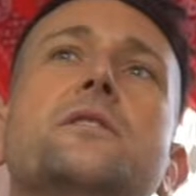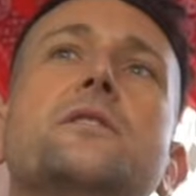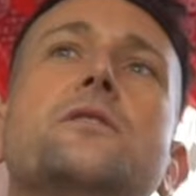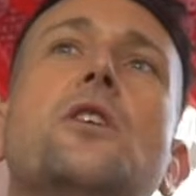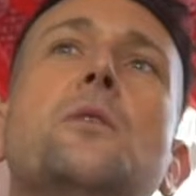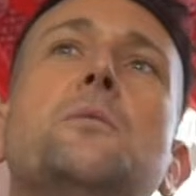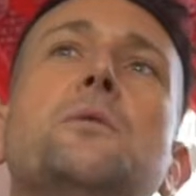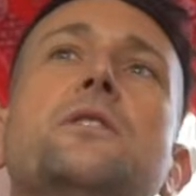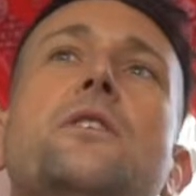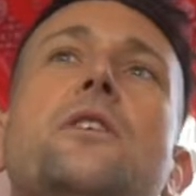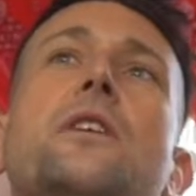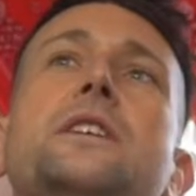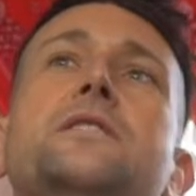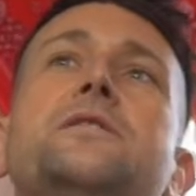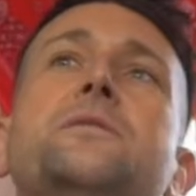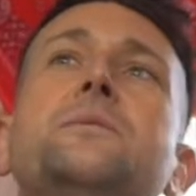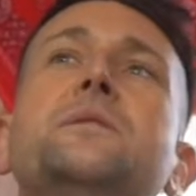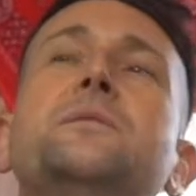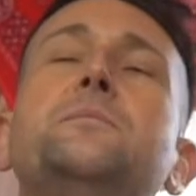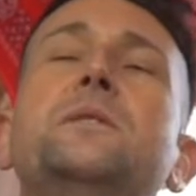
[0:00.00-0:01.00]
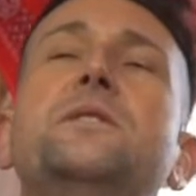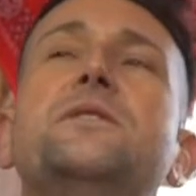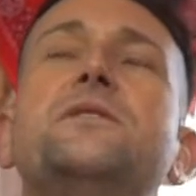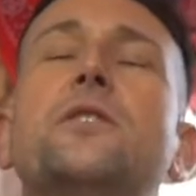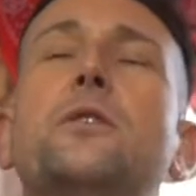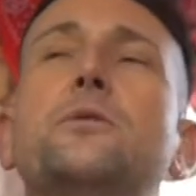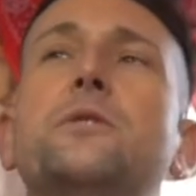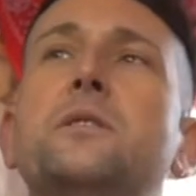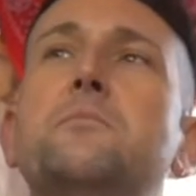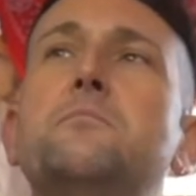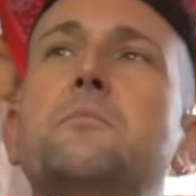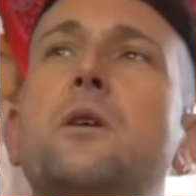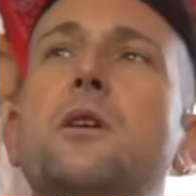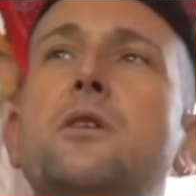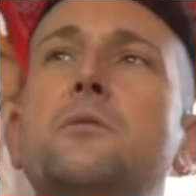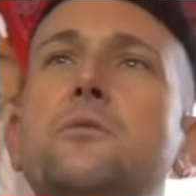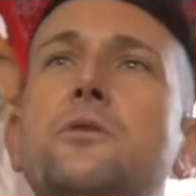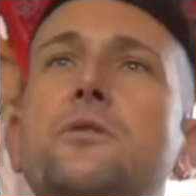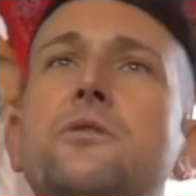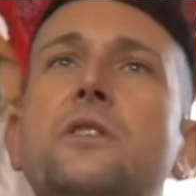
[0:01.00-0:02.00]
common item that's being sold at the
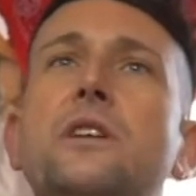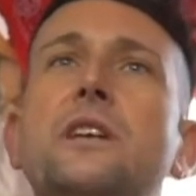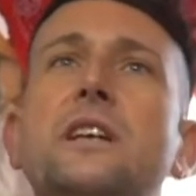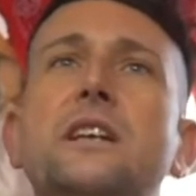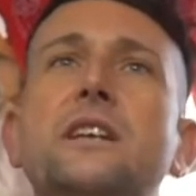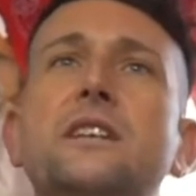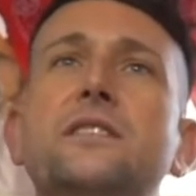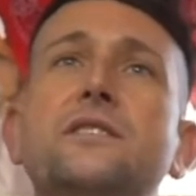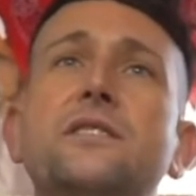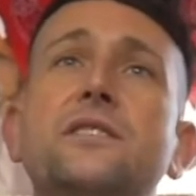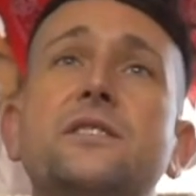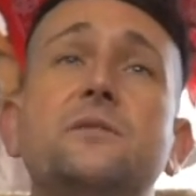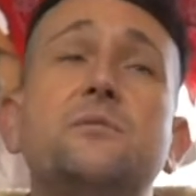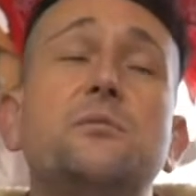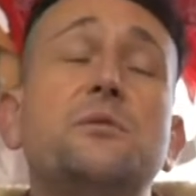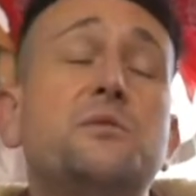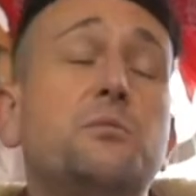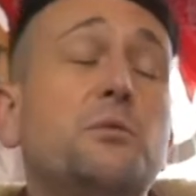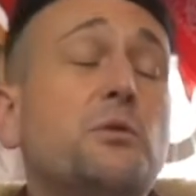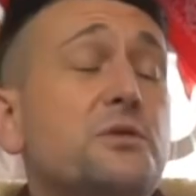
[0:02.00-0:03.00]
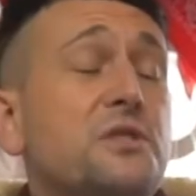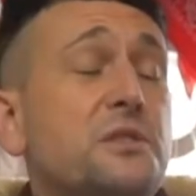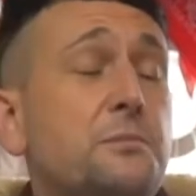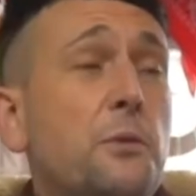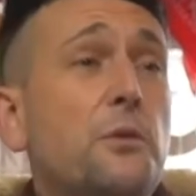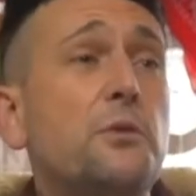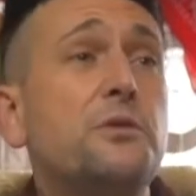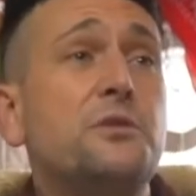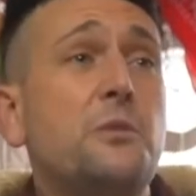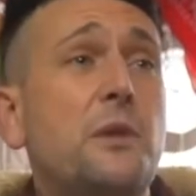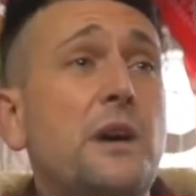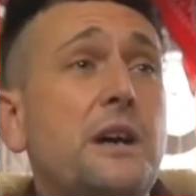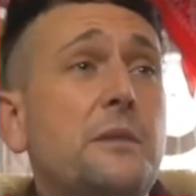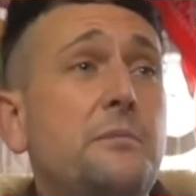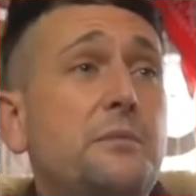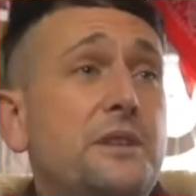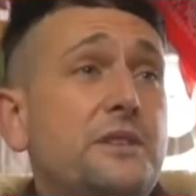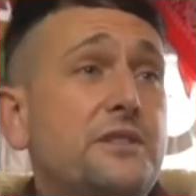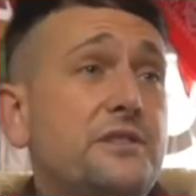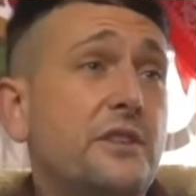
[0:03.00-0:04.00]
moment is we've got
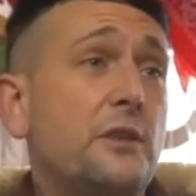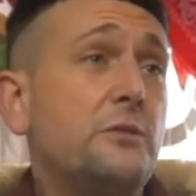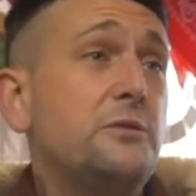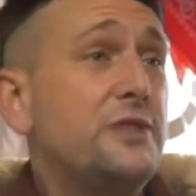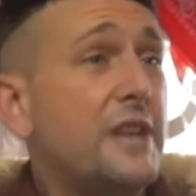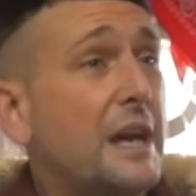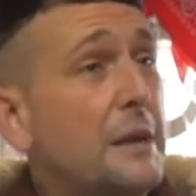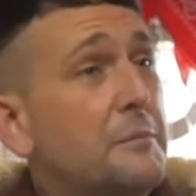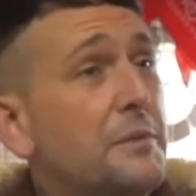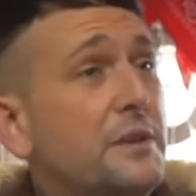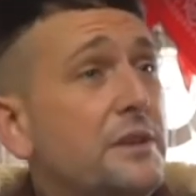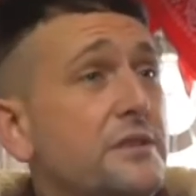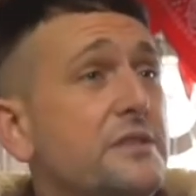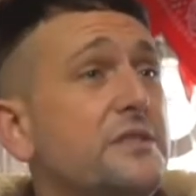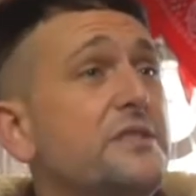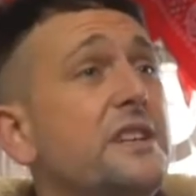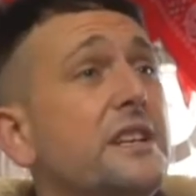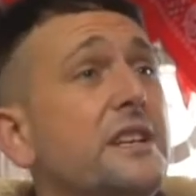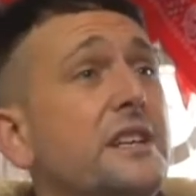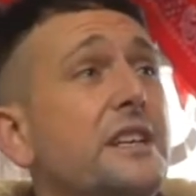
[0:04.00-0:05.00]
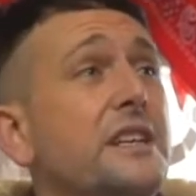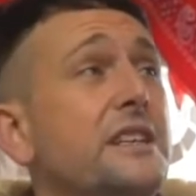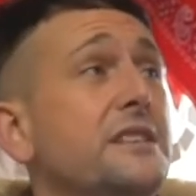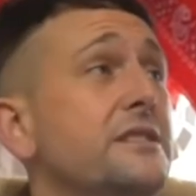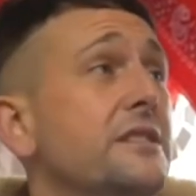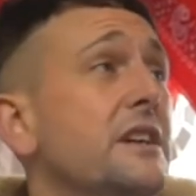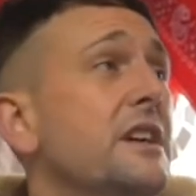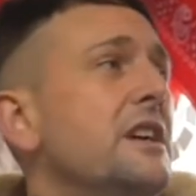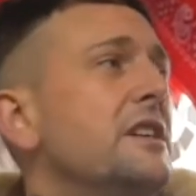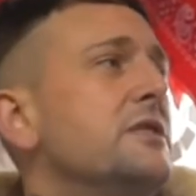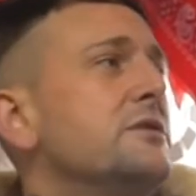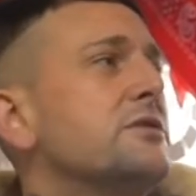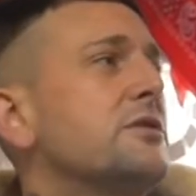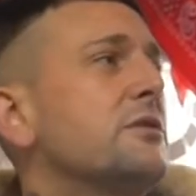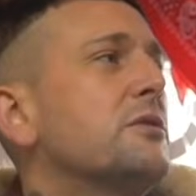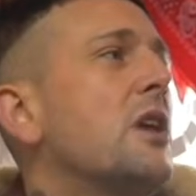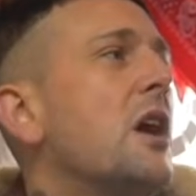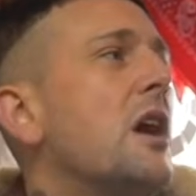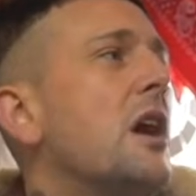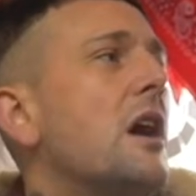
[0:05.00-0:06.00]
sportswear being sold, Champions, Dickies. It's
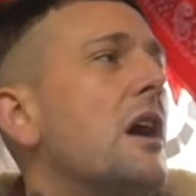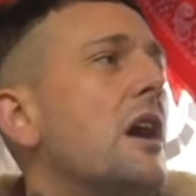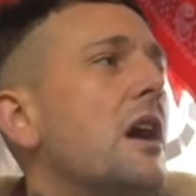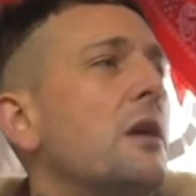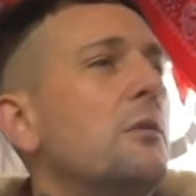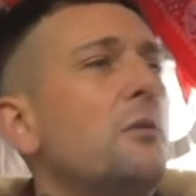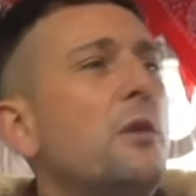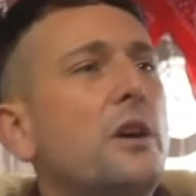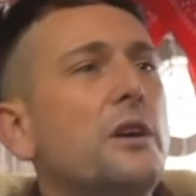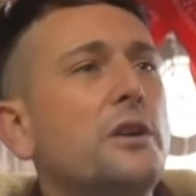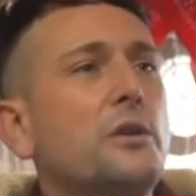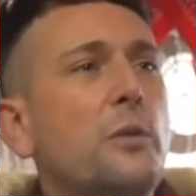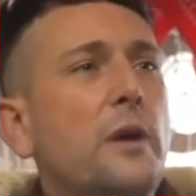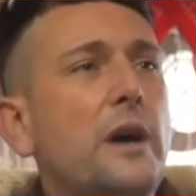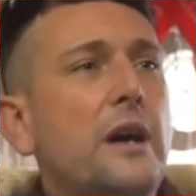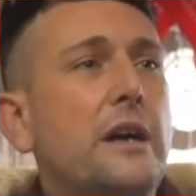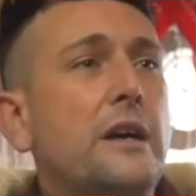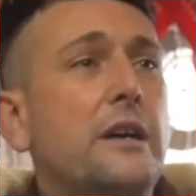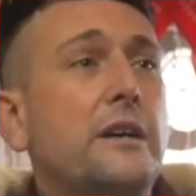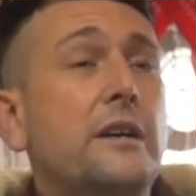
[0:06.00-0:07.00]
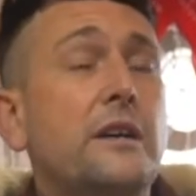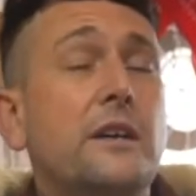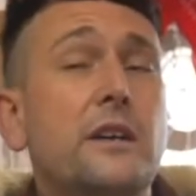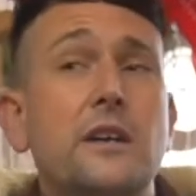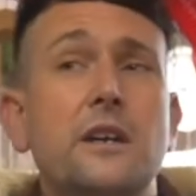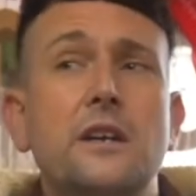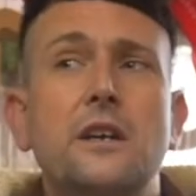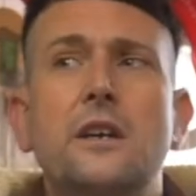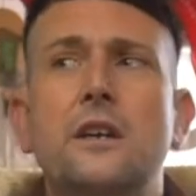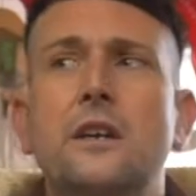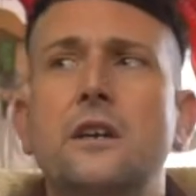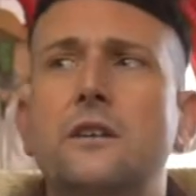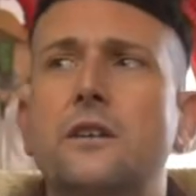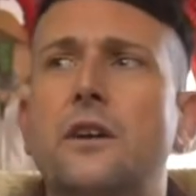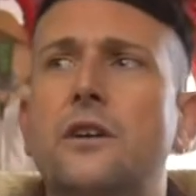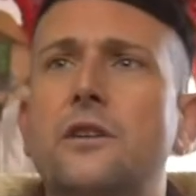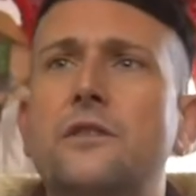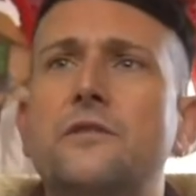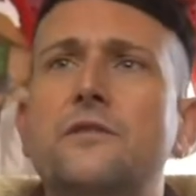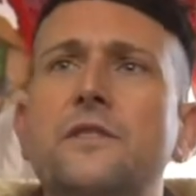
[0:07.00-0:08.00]
also Carhartt workwear.
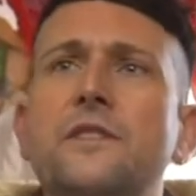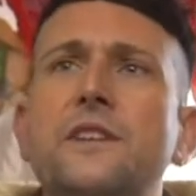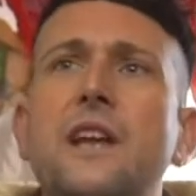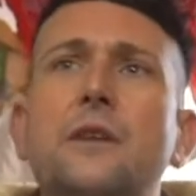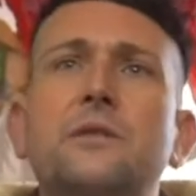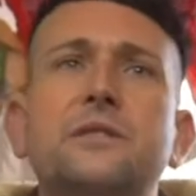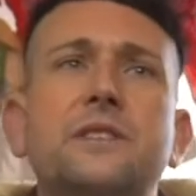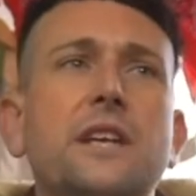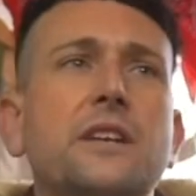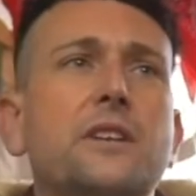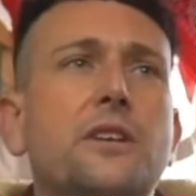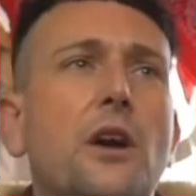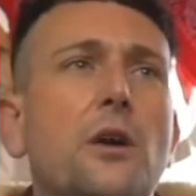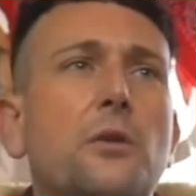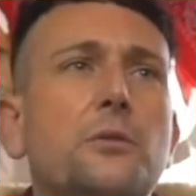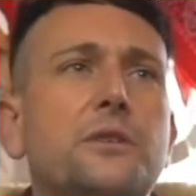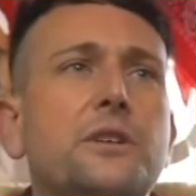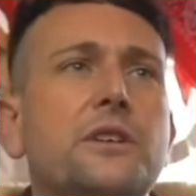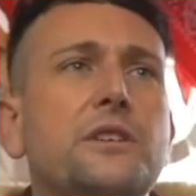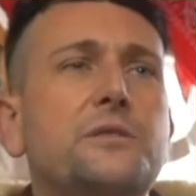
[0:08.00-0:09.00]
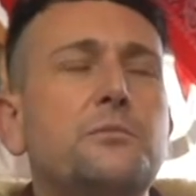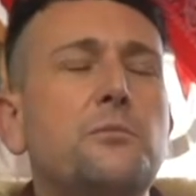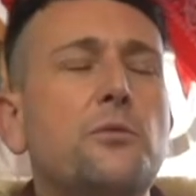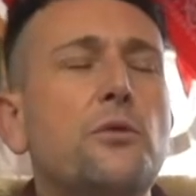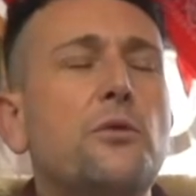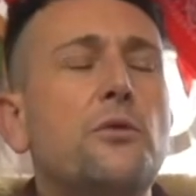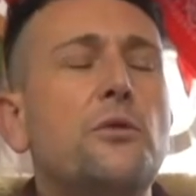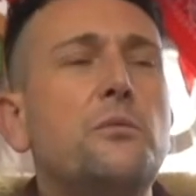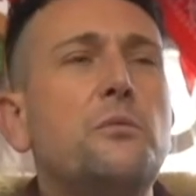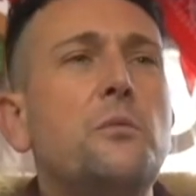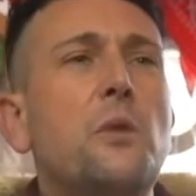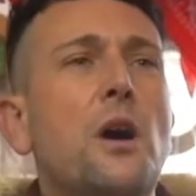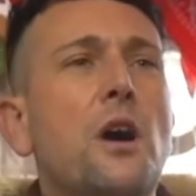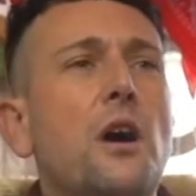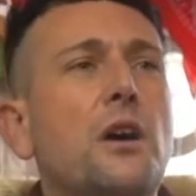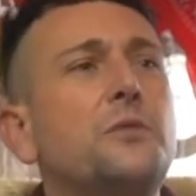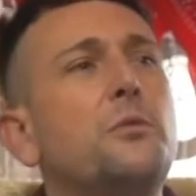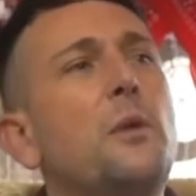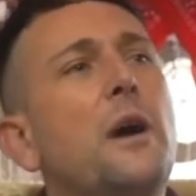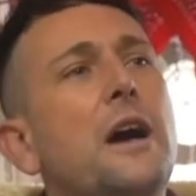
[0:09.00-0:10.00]
Kind of now it's getting colder, it's more
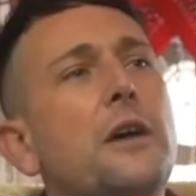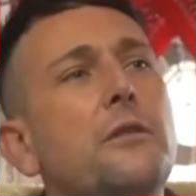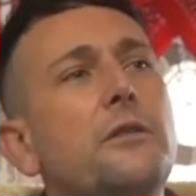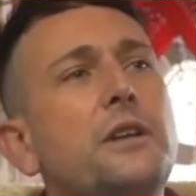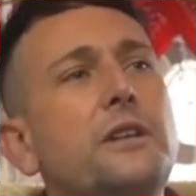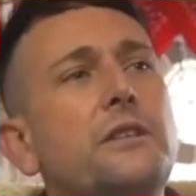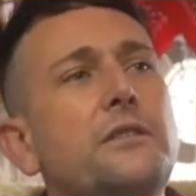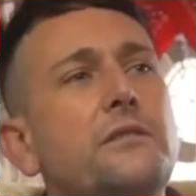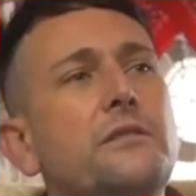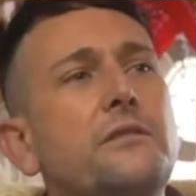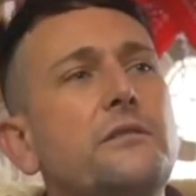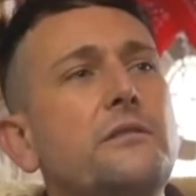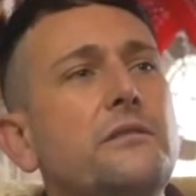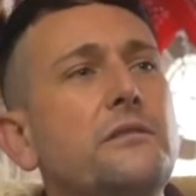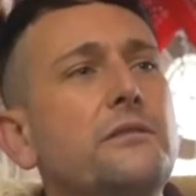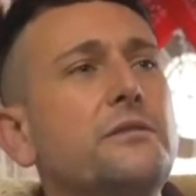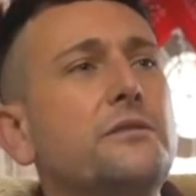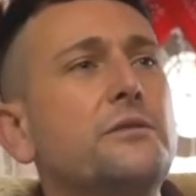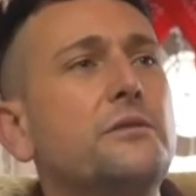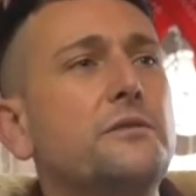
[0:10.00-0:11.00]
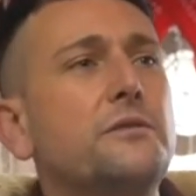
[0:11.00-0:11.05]
hardware in sort